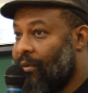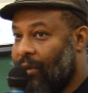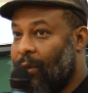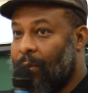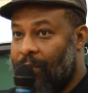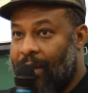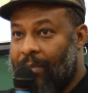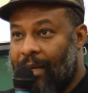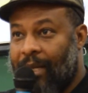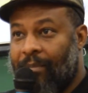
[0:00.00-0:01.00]
of hope that
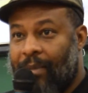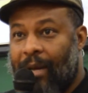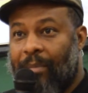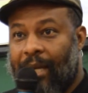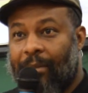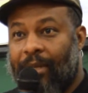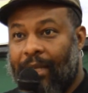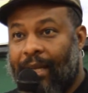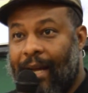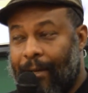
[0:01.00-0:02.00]
many of them might be able to
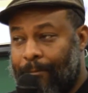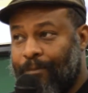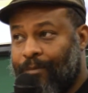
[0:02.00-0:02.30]
get out.